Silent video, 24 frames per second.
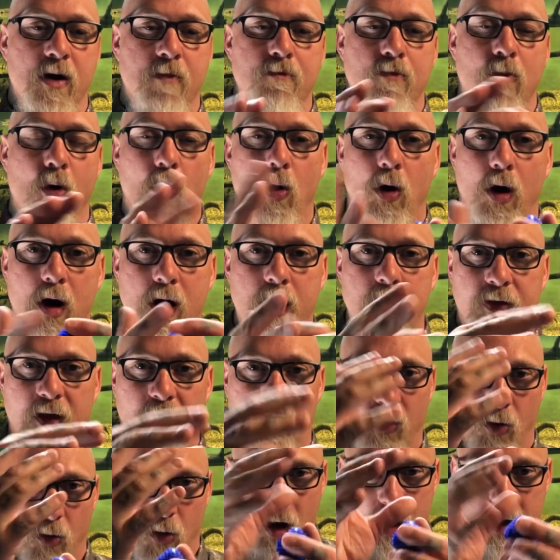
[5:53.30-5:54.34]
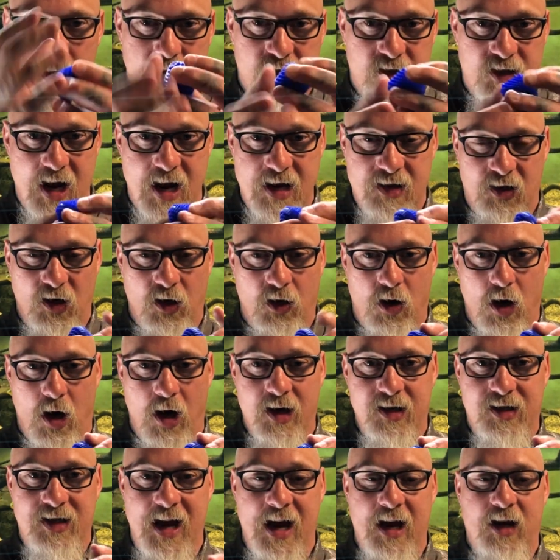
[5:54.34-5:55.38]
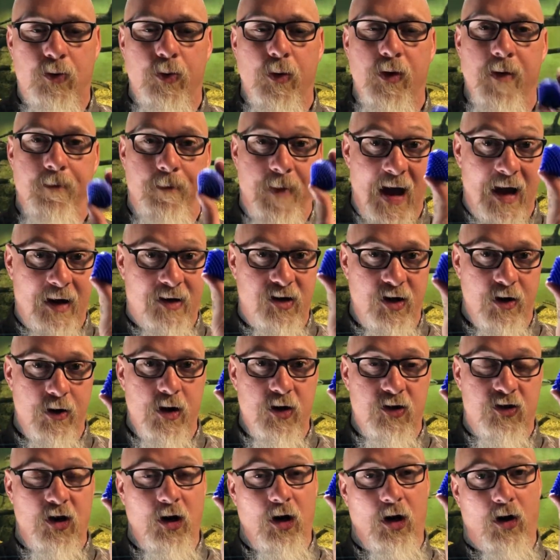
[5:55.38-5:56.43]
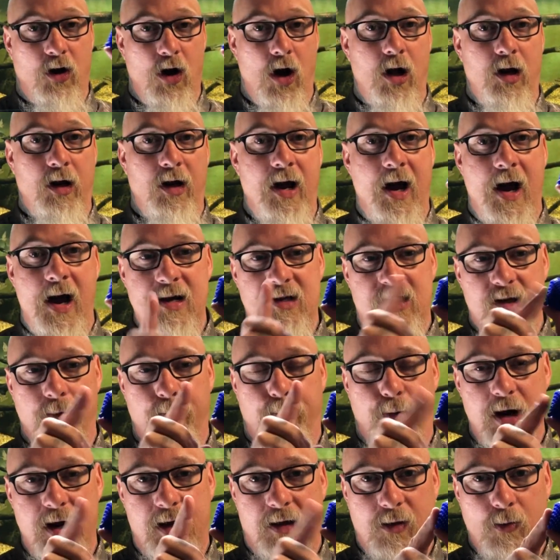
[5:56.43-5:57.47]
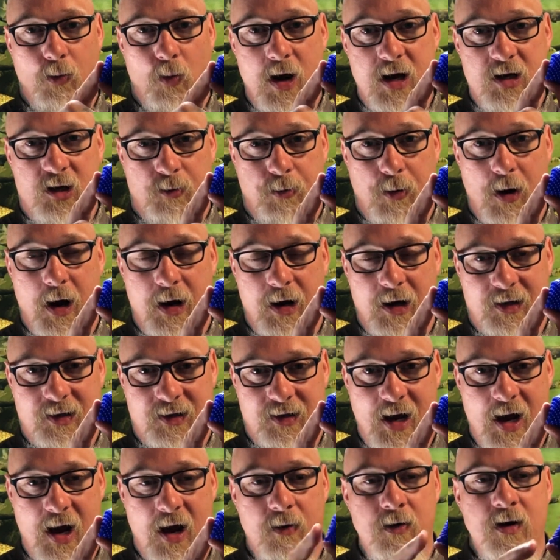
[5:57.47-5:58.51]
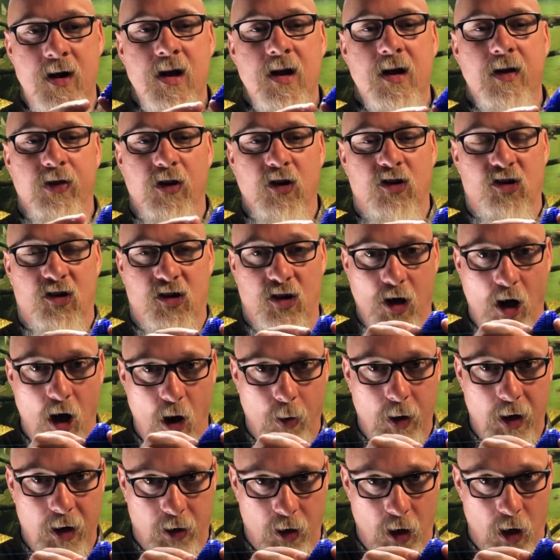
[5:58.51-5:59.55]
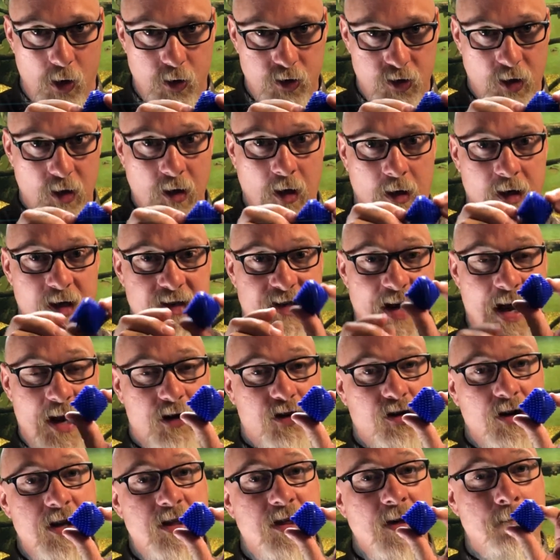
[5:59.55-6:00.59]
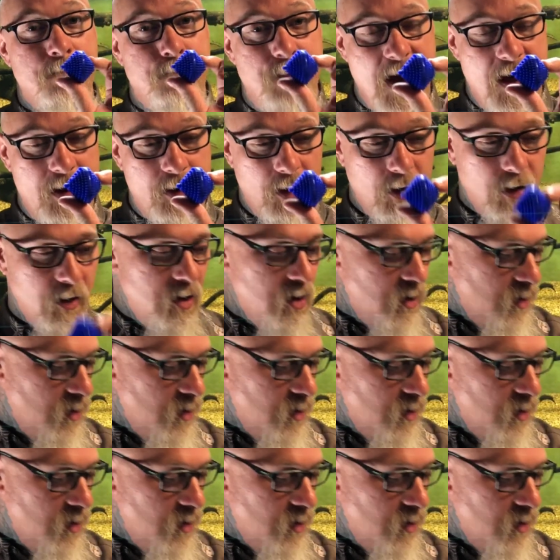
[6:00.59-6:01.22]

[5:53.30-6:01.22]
the more that the water stays in contact where the bacteria is going to colonize and break the waste products down, the slower it goes is actually the better.